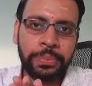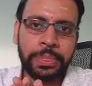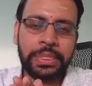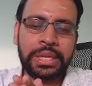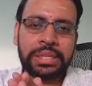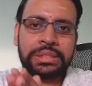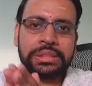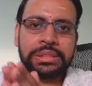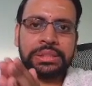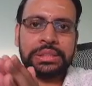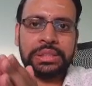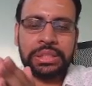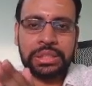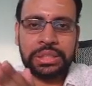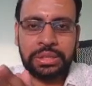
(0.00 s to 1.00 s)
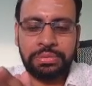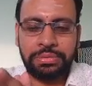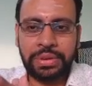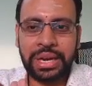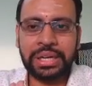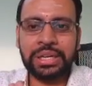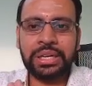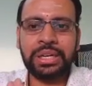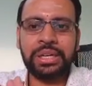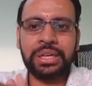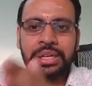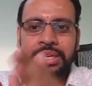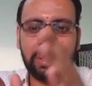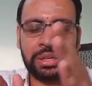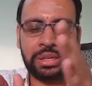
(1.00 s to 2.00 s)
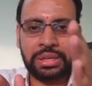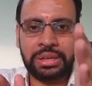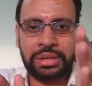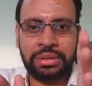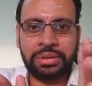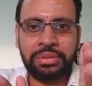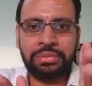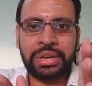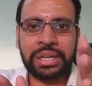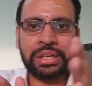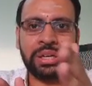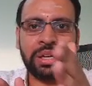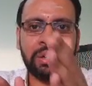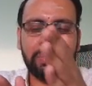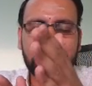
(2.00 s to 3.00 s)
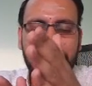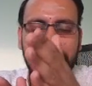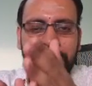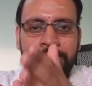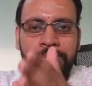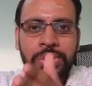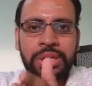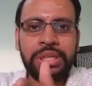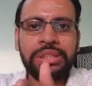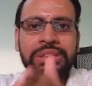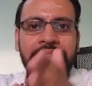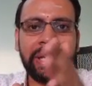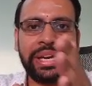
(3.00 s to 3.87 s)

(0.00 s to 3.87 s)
that's in fact a vector with components